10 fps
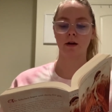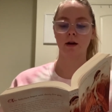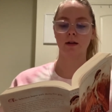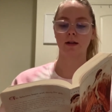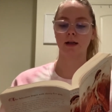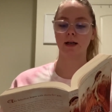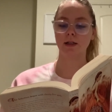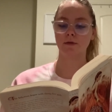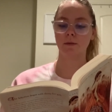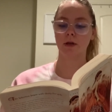the
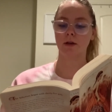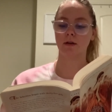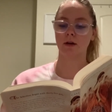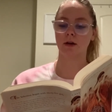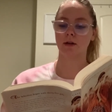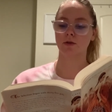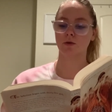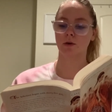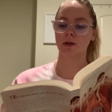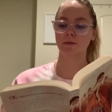ladies from Italy
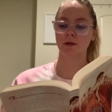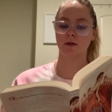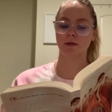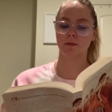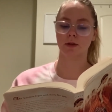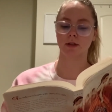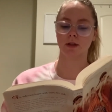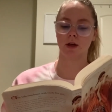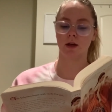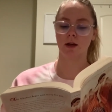enjoyed themselves
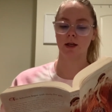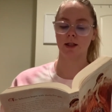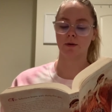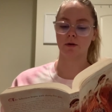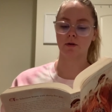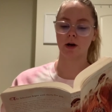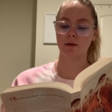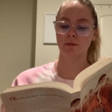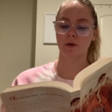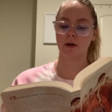immensely. They were quite
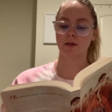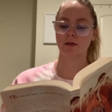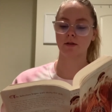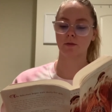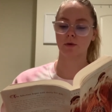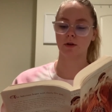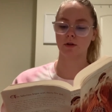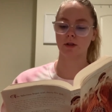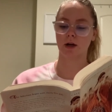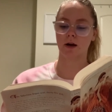impressed with your
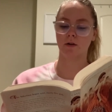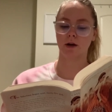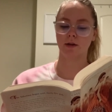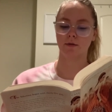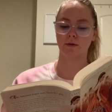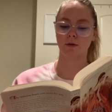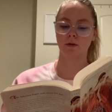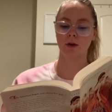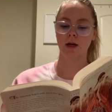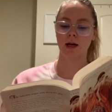style and the food,
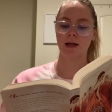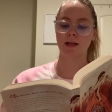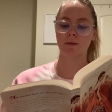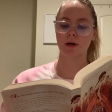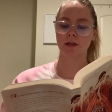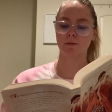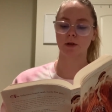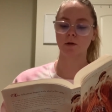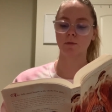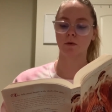and they made a
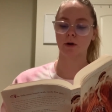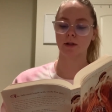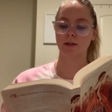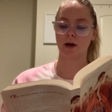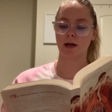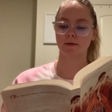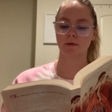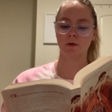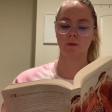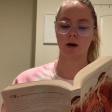special point to ask for
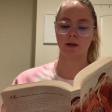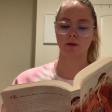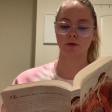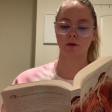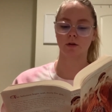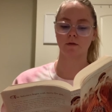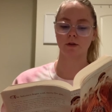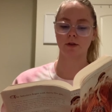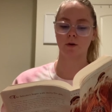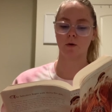the wine you served,
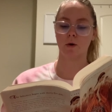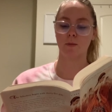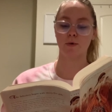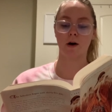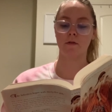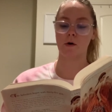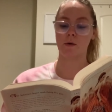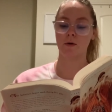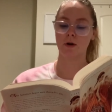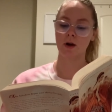so bravo!
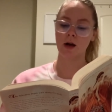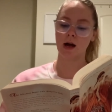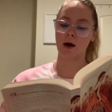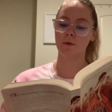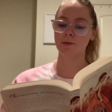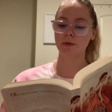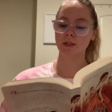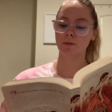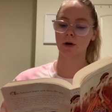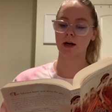I wouldn't be
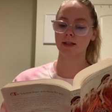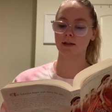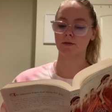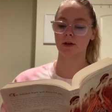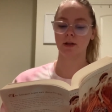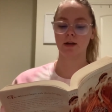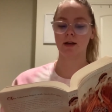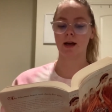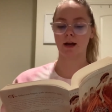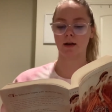surprised if Illéa
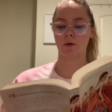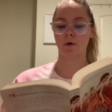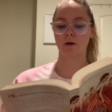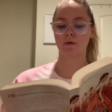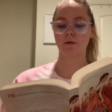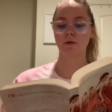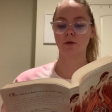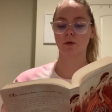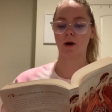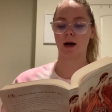gained a wonderful
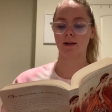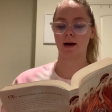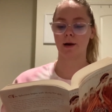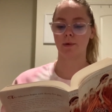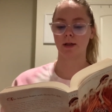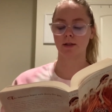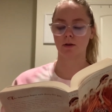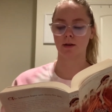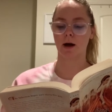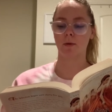new ally based
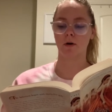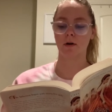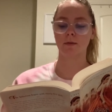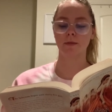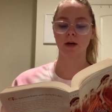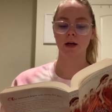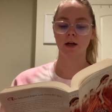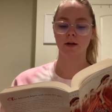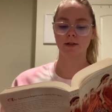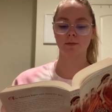on that welcome.
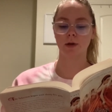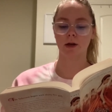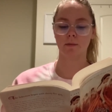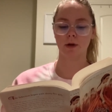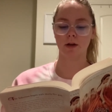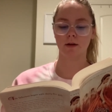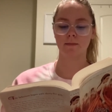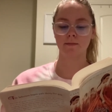You're to be commended.